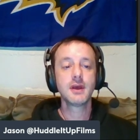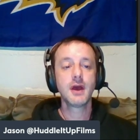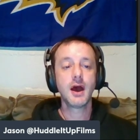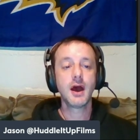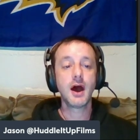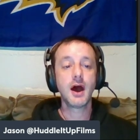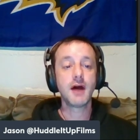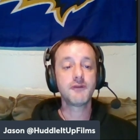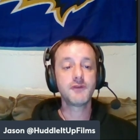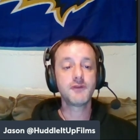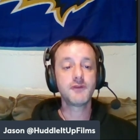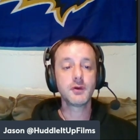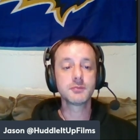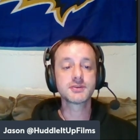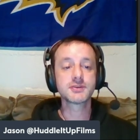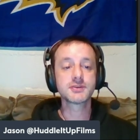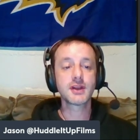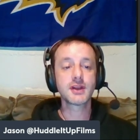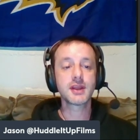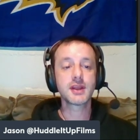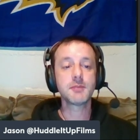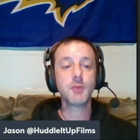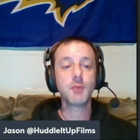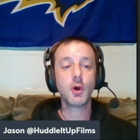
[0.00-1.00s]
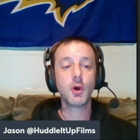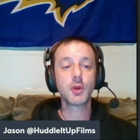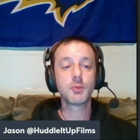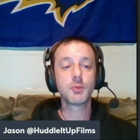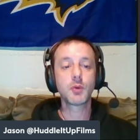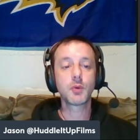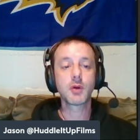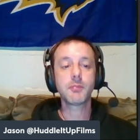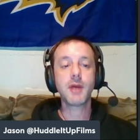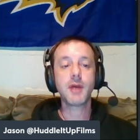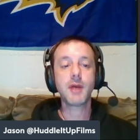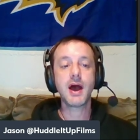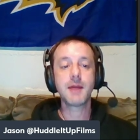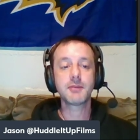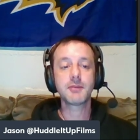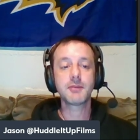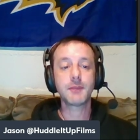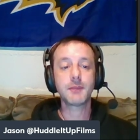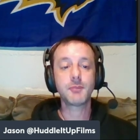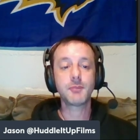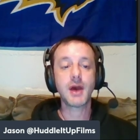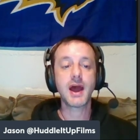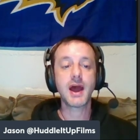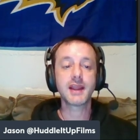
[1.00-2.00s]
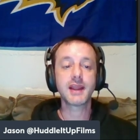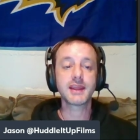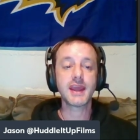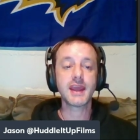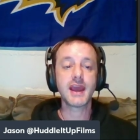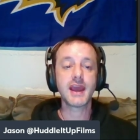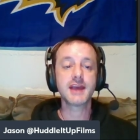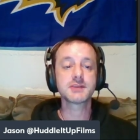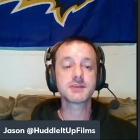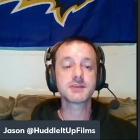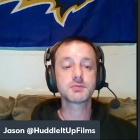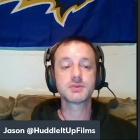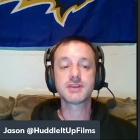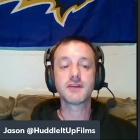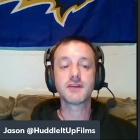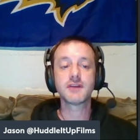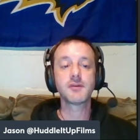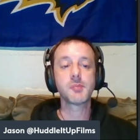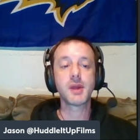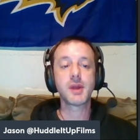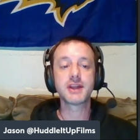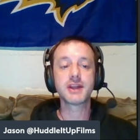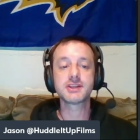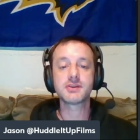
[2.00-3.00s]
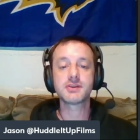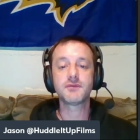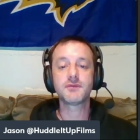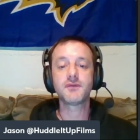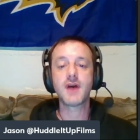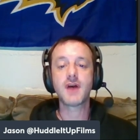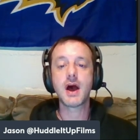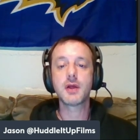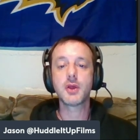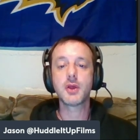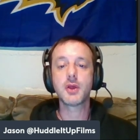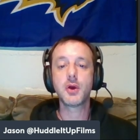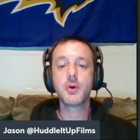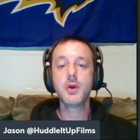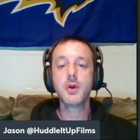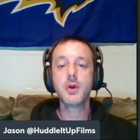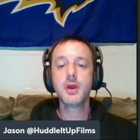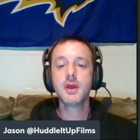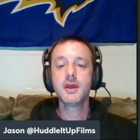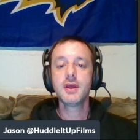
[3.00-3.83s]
uh, Film Study Baltimore Pom- podcast, which everybody should follow,